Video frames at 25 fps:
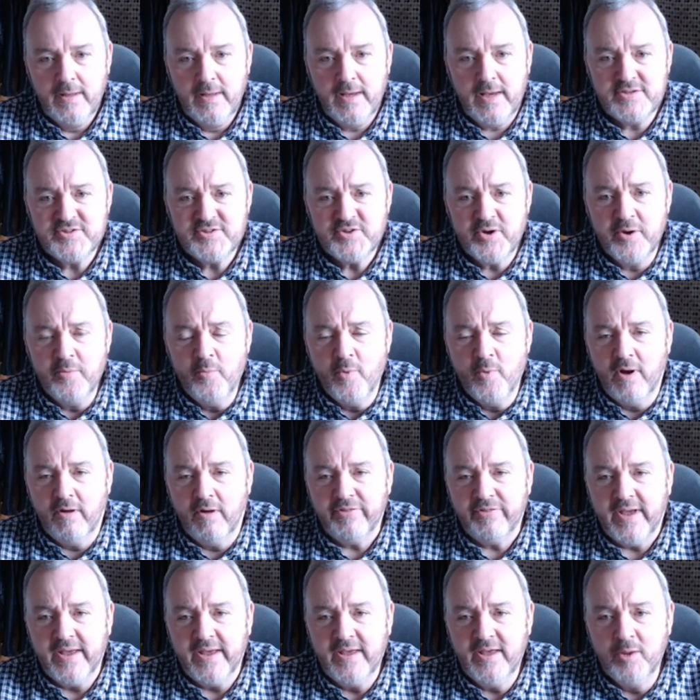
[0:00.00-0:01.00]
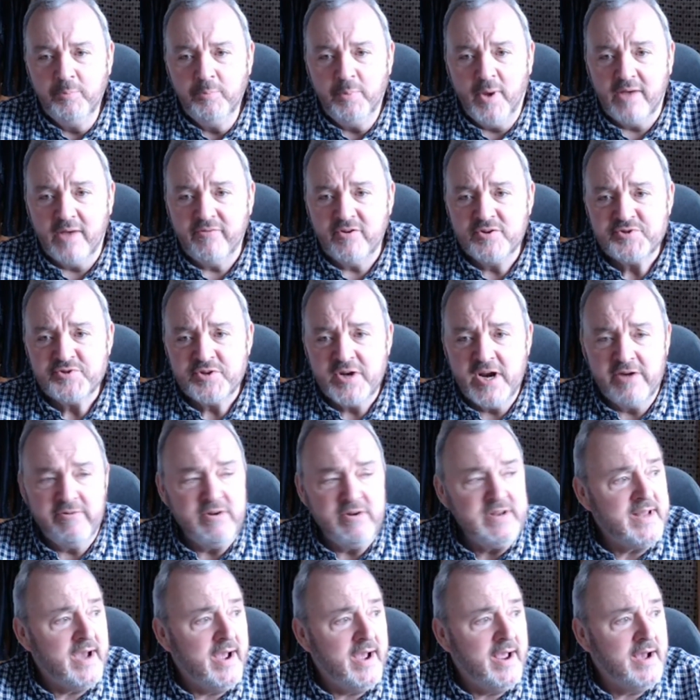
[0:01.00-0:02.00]
Yeah, doing well, thank you. Bit of a
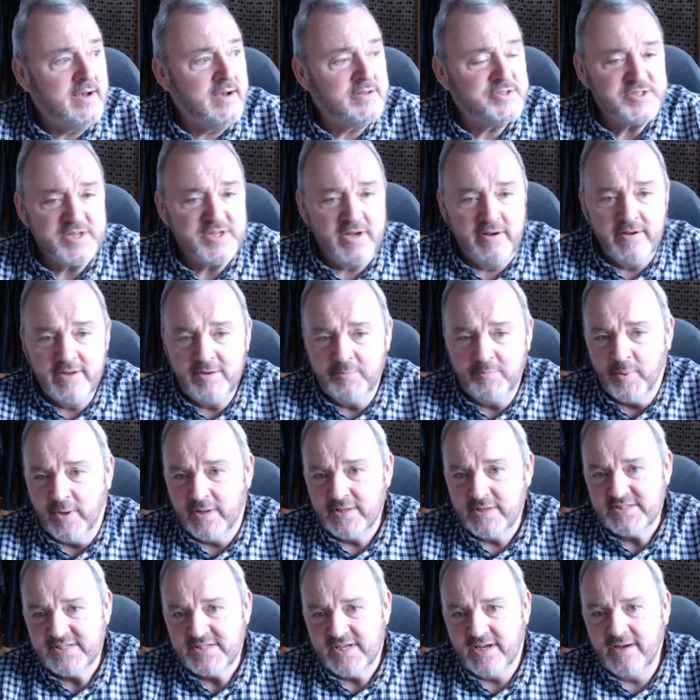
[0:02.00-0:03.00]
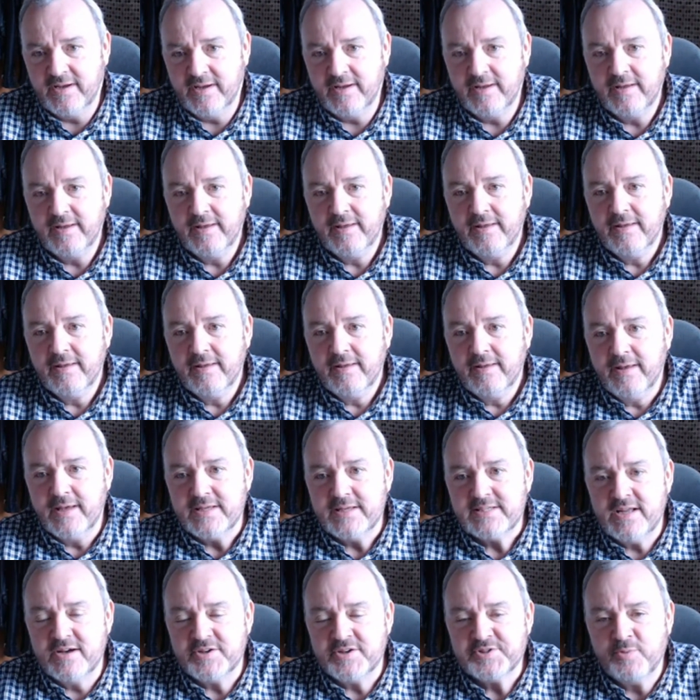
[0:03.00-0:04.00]
dreary day outside, but
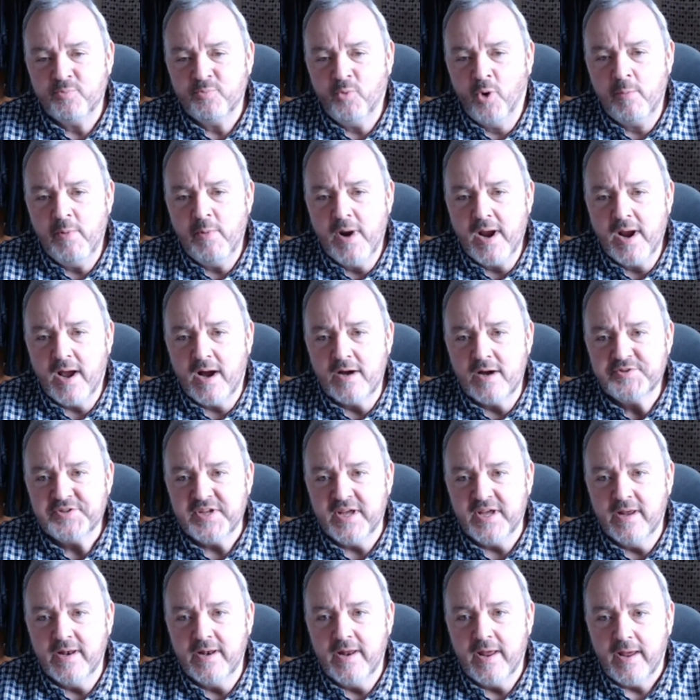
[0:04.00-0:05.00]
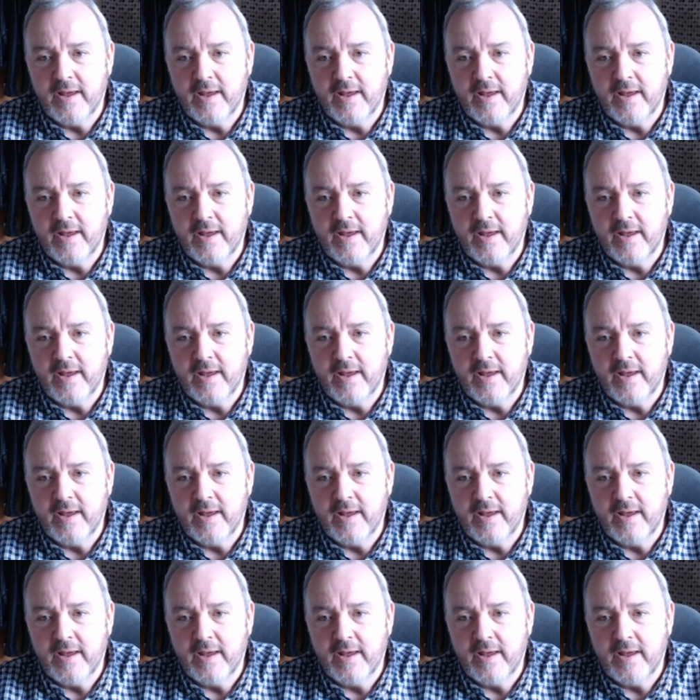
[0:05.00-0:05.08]
it's nice and warm and cosy in